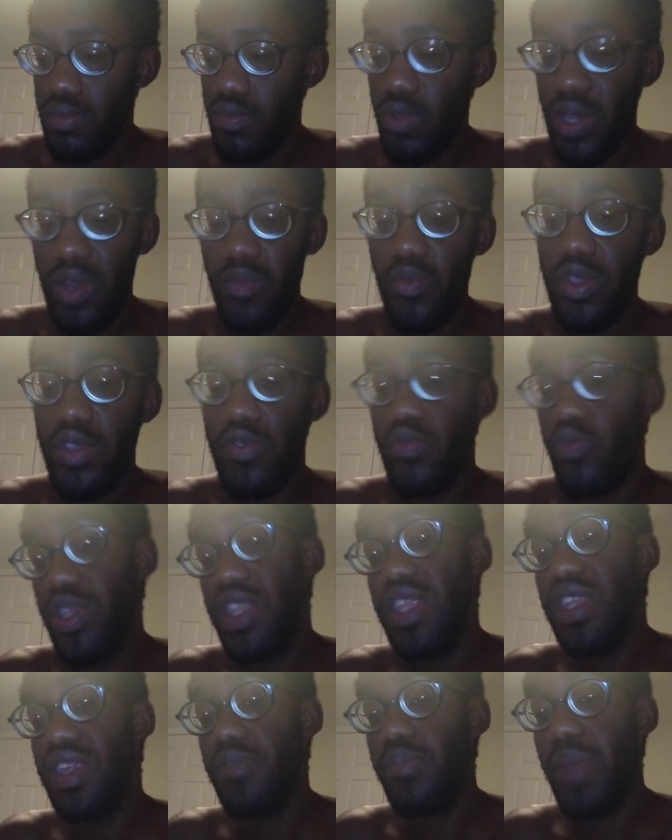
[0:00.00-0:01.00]
we
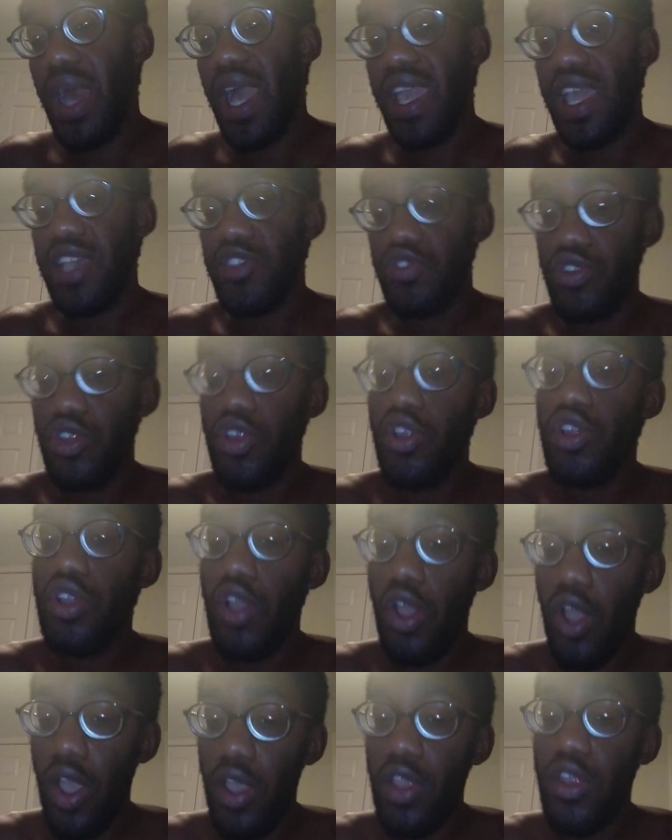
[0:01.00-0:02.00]
did a podcast on
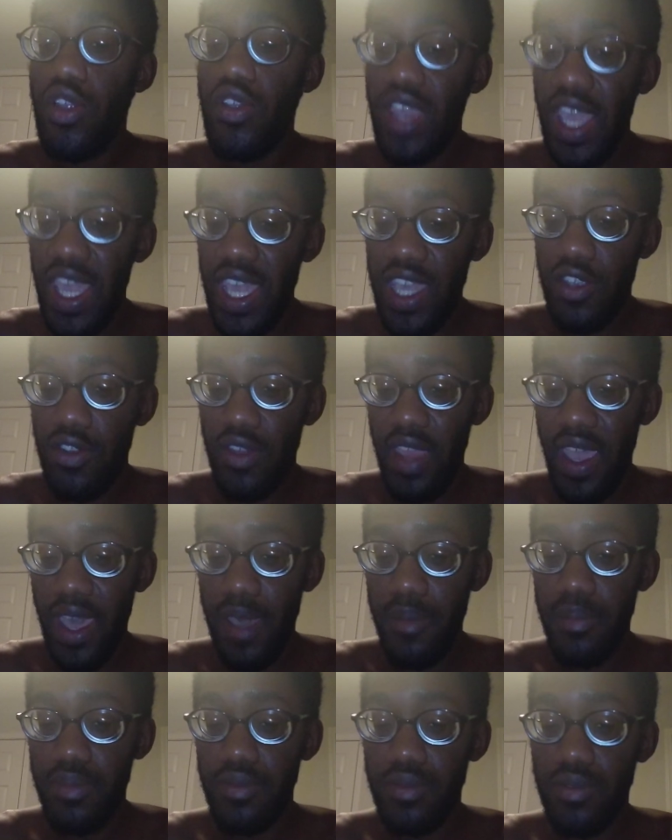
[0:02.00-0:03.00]
her Anchor
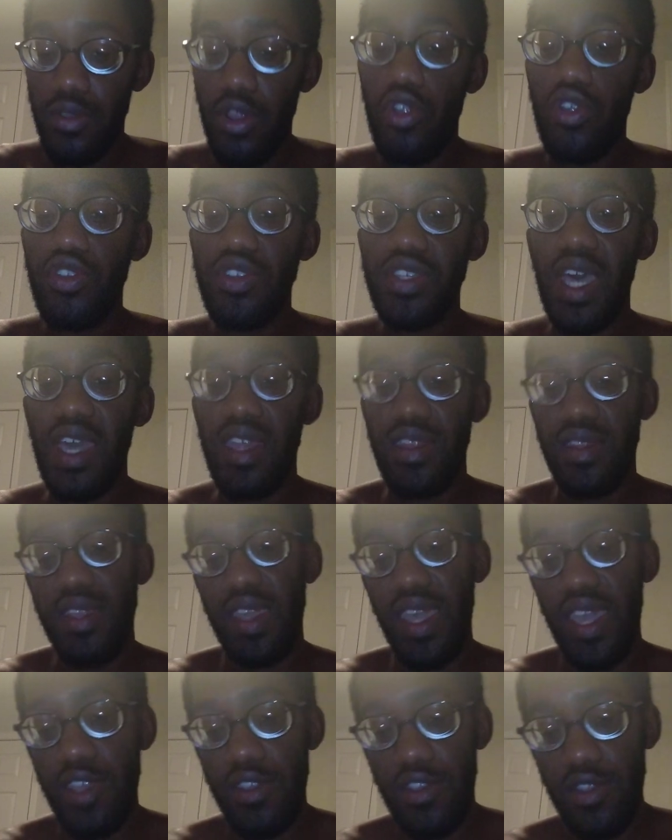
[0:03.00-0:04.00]
app, her side of
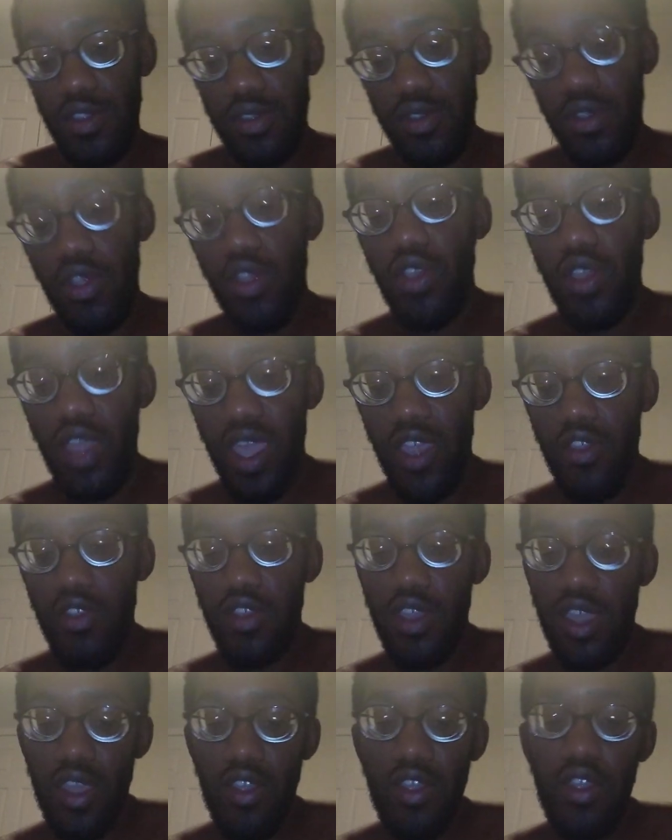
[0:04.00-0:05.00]
the Anchor,
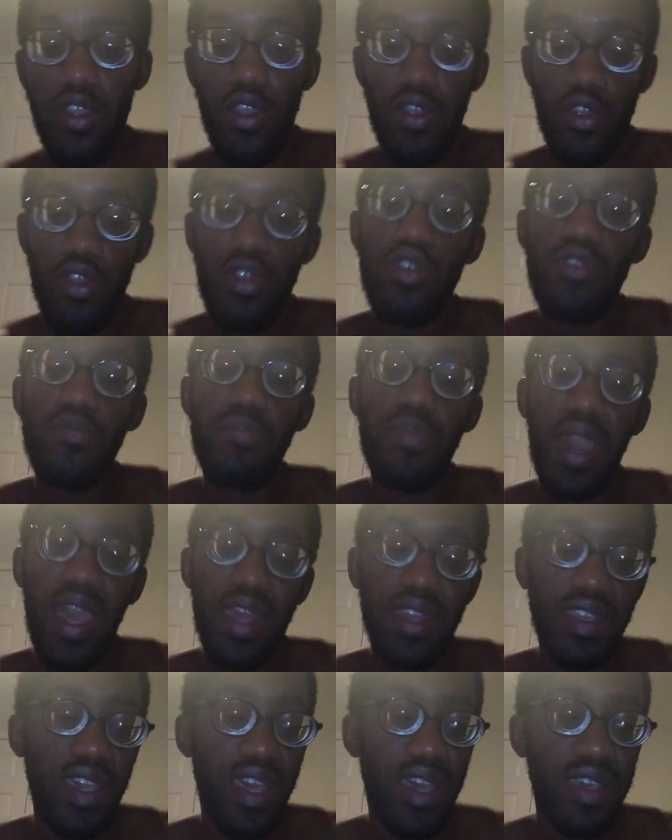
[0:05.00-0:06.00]
her
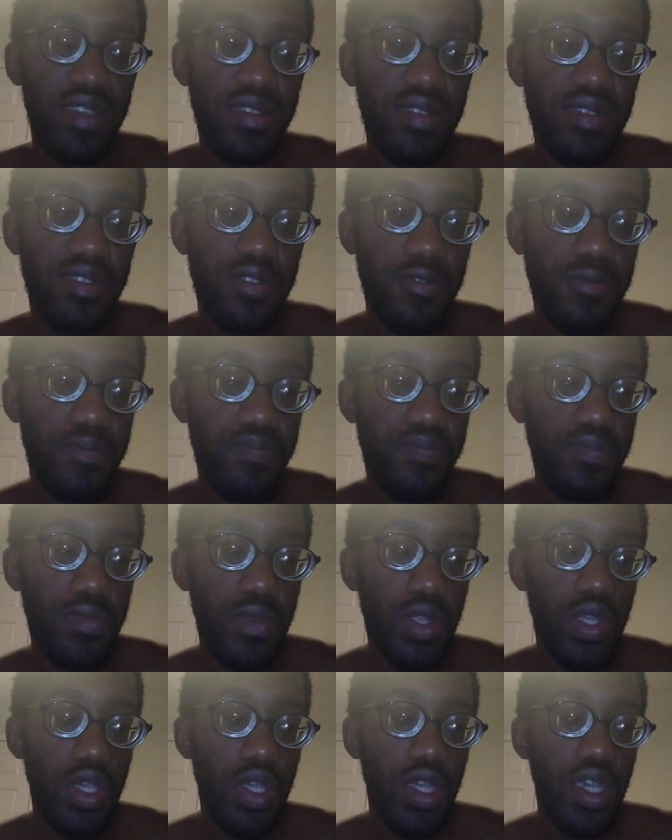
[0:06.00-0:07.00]
podcast,
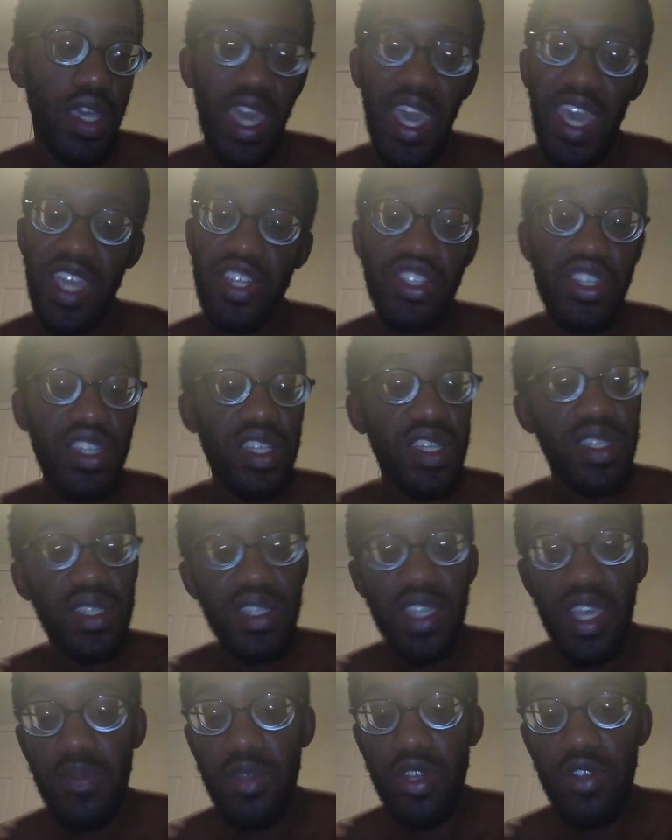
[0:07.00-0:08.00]
and she didn't
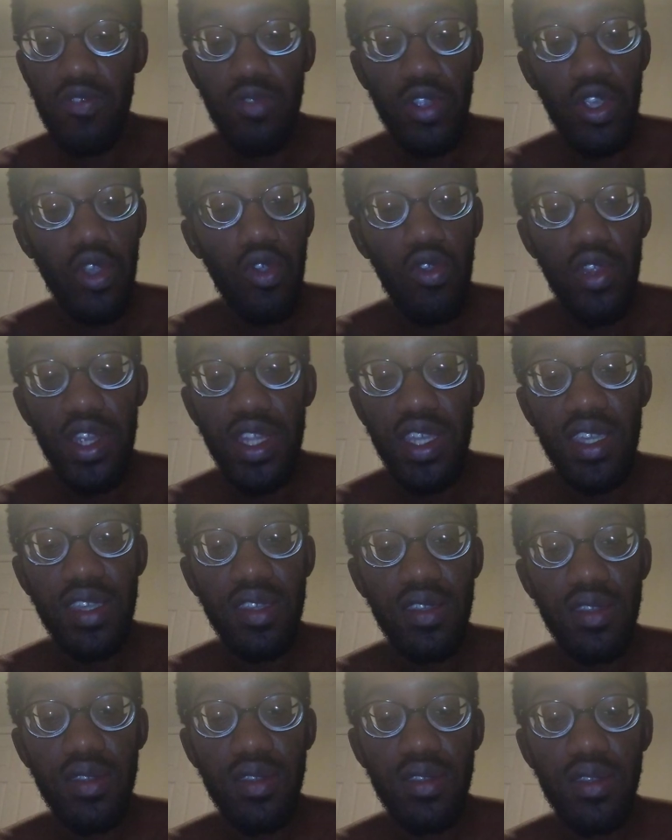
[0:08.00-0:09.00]
send me the
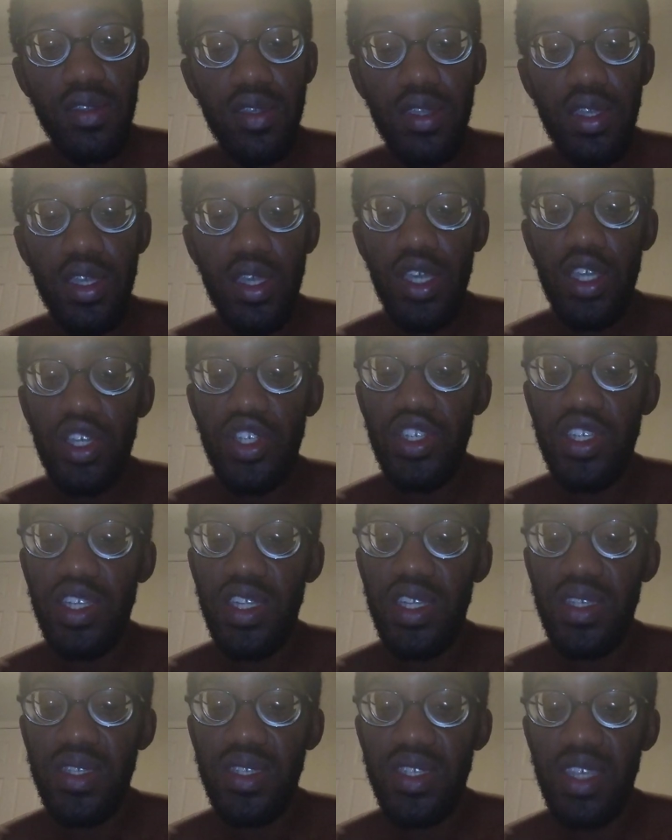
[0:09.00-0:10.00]
recording.
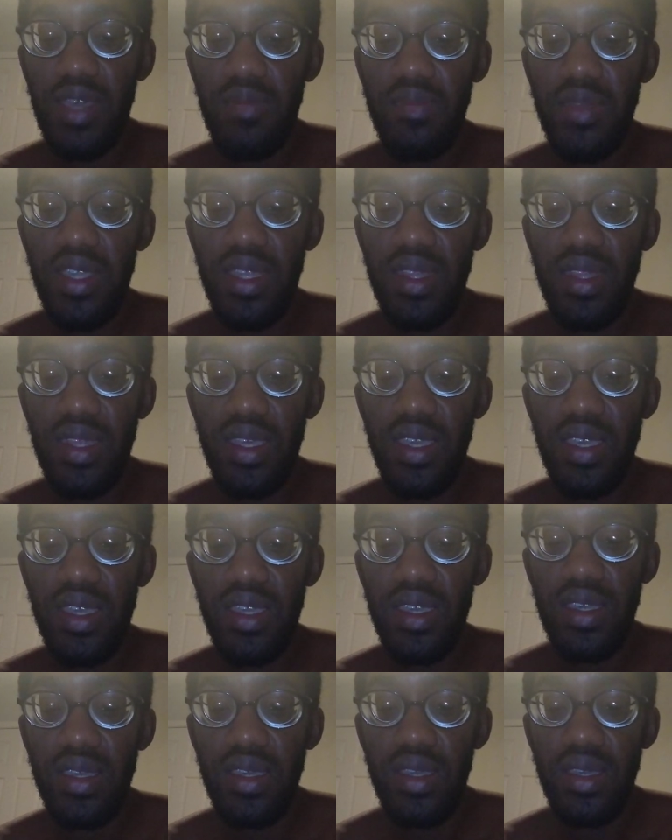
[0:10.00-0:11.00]
She didn't send me
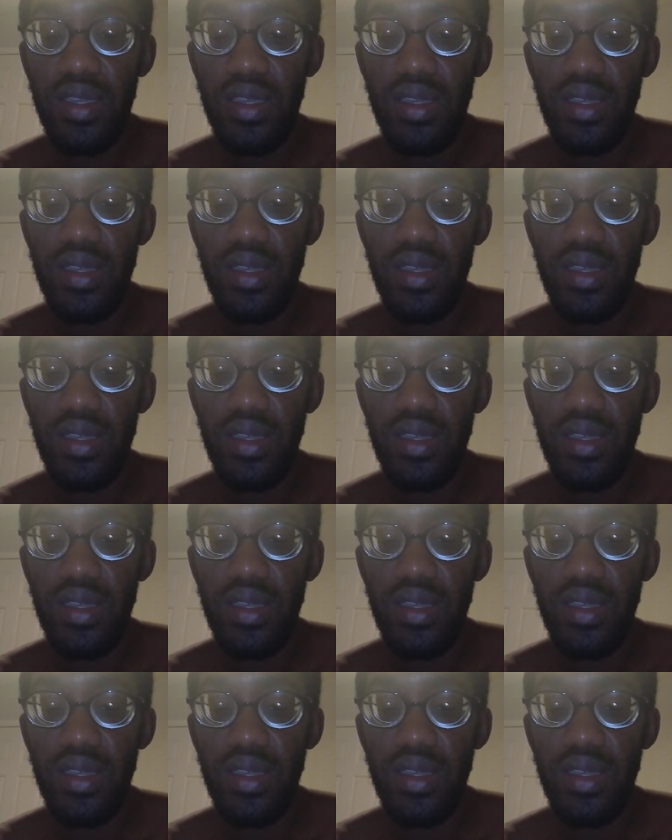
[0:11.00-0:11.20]
the